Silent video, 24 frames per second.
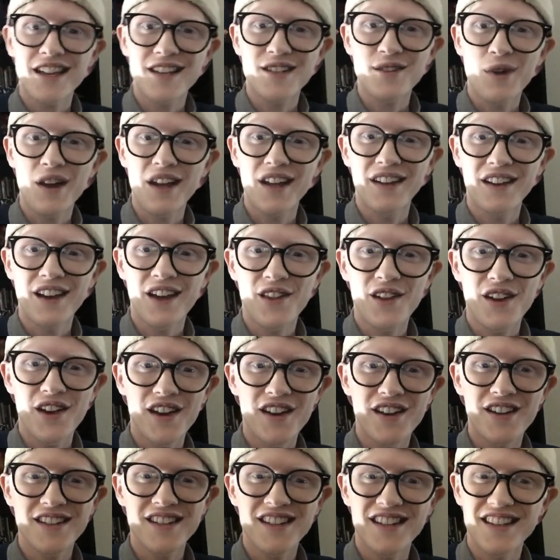get to wait another
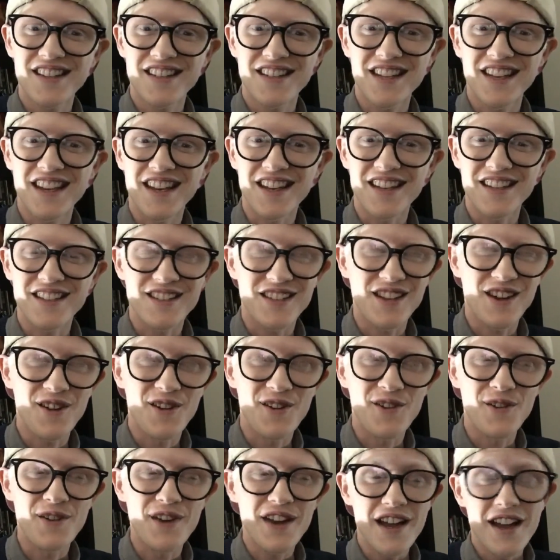year to see it.
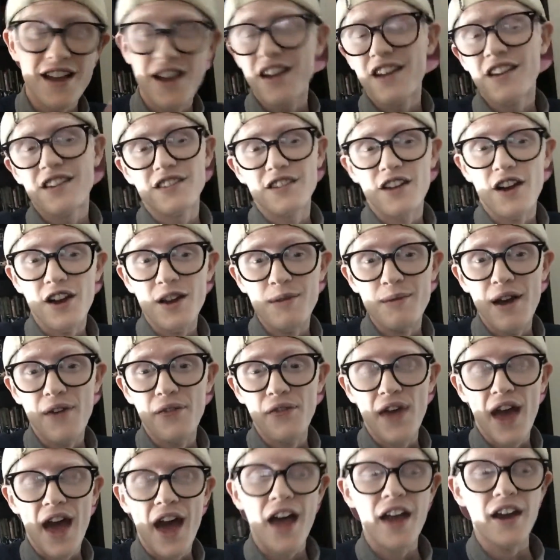So sorry
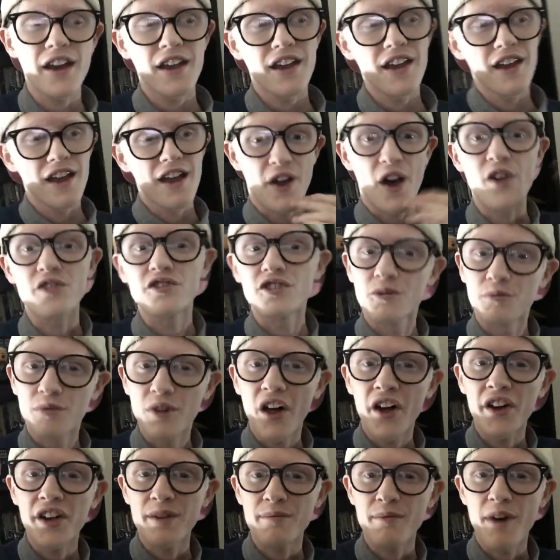about that. Also,
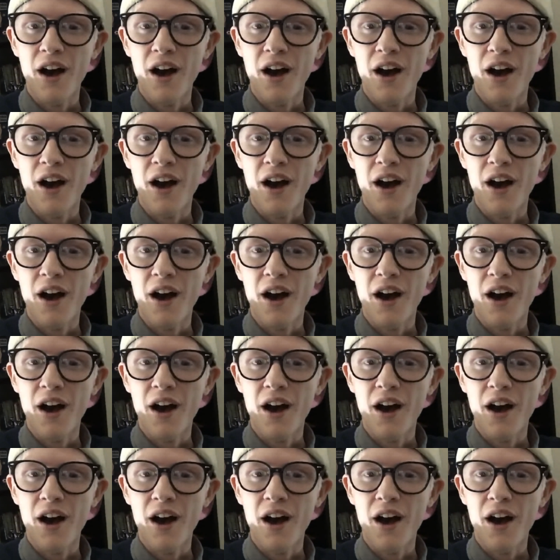Blondie